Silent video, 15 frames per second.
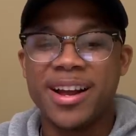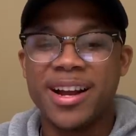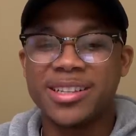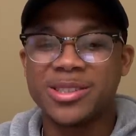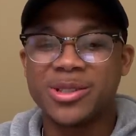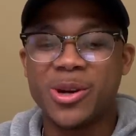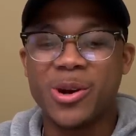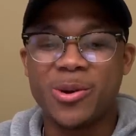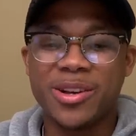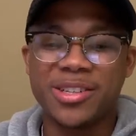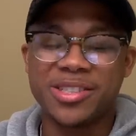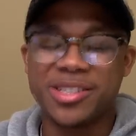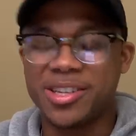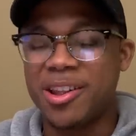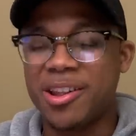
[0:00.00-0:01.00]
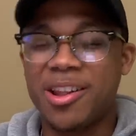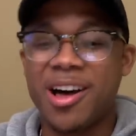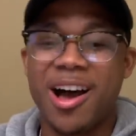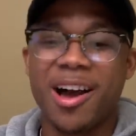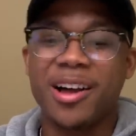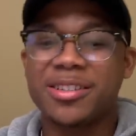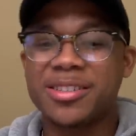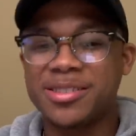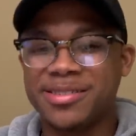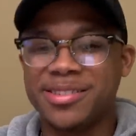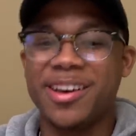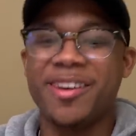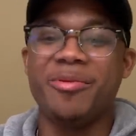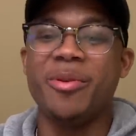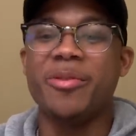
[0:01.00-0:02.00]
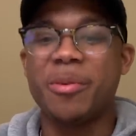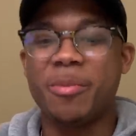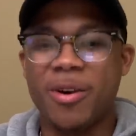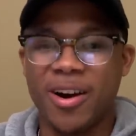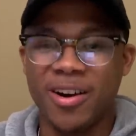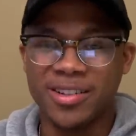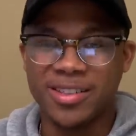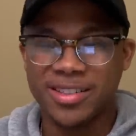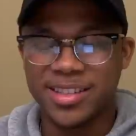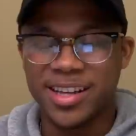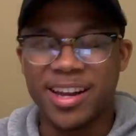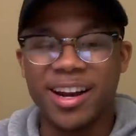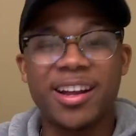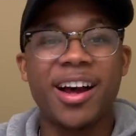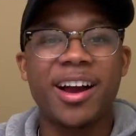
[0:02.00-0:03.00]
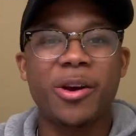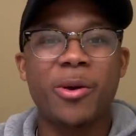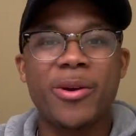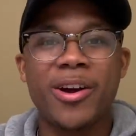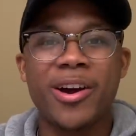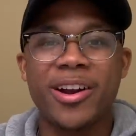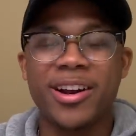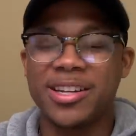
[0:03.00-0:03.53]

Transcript: And so it's just a lot of moving parts and a lot going on,